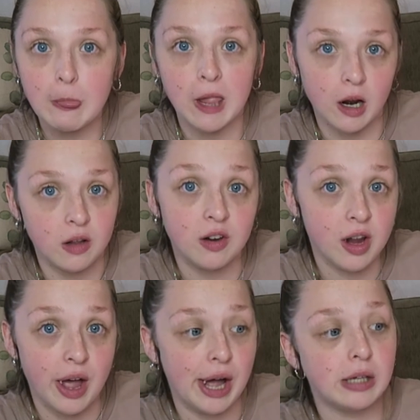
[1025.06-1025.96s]
Another
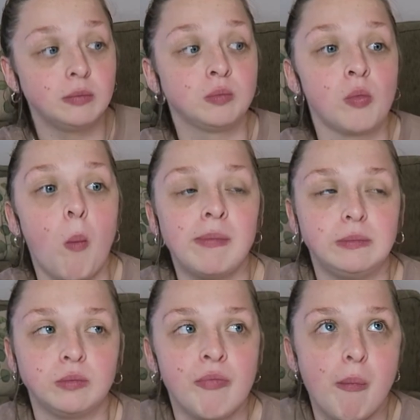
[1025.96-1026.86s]
cat and
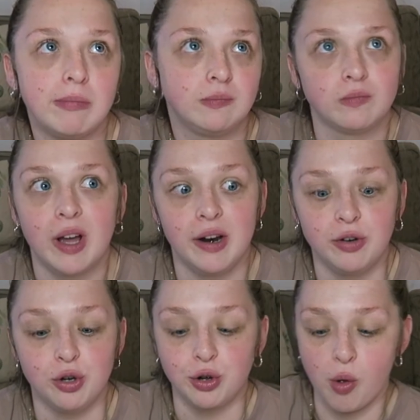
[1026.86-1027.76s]
a
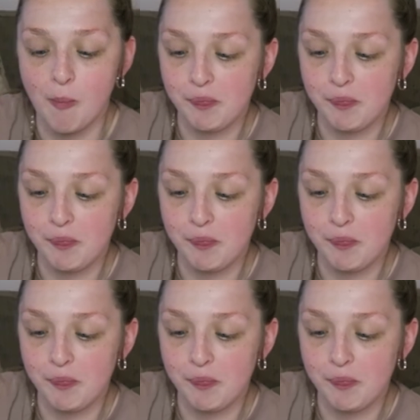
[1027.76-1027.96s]
dog.